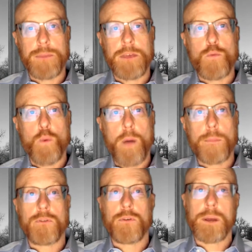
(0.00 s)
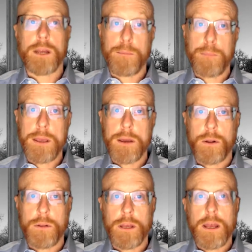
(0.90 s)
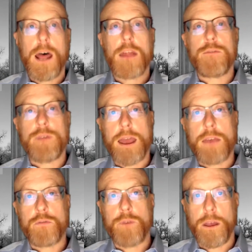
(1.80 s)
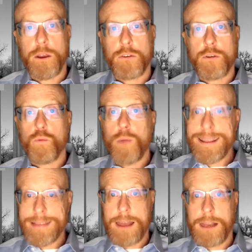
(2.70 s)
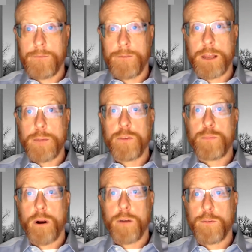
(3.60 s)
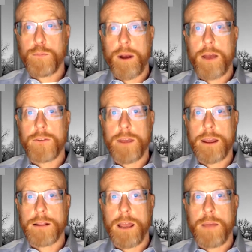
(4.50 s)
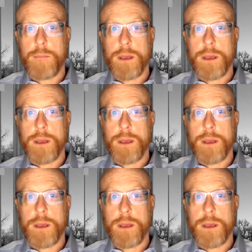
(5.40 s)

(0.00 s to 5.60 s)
even while pursuing an appeal on the VA's failure to rate that lymphedema as part of his prostate claim.